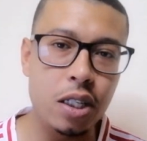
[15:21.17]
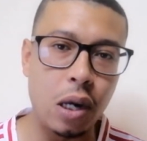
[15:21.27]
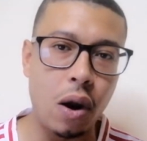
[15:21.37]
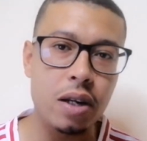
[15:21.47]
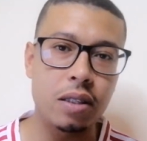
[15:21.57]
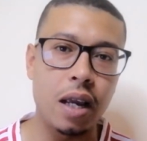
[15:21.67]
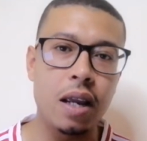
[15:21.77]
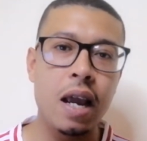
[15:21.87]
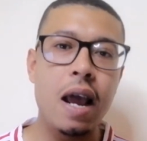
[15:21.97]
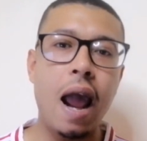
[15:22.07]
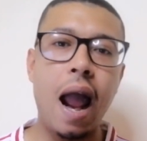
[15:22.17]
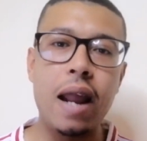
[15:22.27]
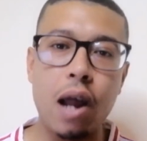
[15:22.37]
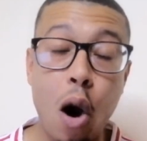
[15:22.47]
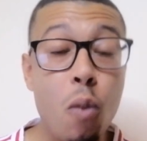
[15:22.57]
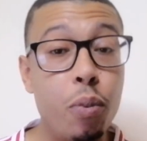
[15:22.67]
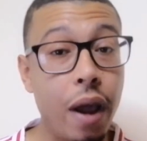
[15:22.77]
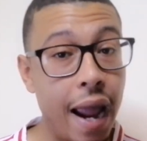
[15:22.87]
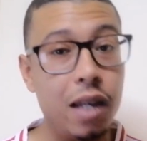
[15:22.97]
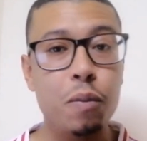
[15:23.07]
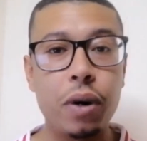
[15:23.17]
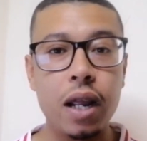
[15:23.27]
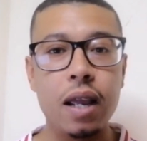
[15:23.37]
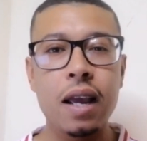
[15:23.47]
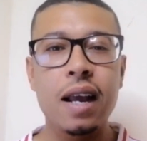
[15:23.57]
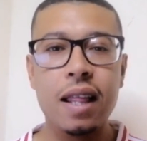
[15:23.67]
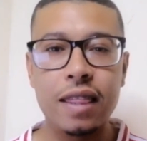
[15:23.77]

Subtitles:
his last day and hope and pray